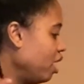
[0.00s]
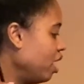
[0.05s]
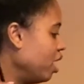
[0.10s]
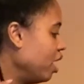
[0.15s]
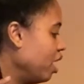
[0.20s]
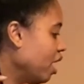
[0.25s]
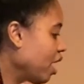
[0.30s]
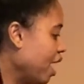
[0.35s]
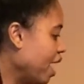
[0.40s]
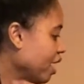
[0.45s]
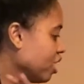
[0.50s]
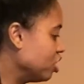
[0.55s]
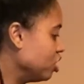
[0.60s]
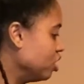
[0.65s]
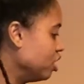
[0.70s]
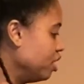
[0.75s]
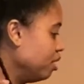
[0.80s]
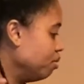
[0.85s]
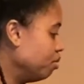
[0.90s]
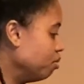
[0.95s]
and
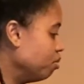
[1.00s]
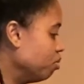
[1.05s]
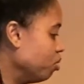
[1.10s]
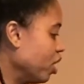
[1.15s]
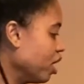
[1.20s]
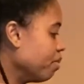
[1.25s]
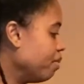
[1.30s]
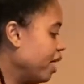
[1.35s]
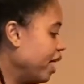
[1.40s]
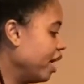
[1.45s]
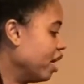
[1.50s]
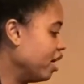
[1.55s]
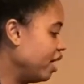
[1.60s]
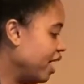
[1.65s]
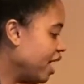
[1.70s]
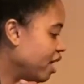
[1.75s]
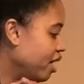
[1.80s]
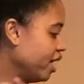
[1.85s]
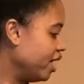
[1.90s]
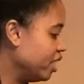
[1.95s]
actually break my hair
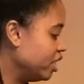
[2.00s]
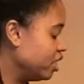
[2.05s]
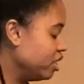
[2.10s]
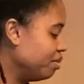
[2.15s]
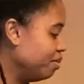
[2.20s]
down into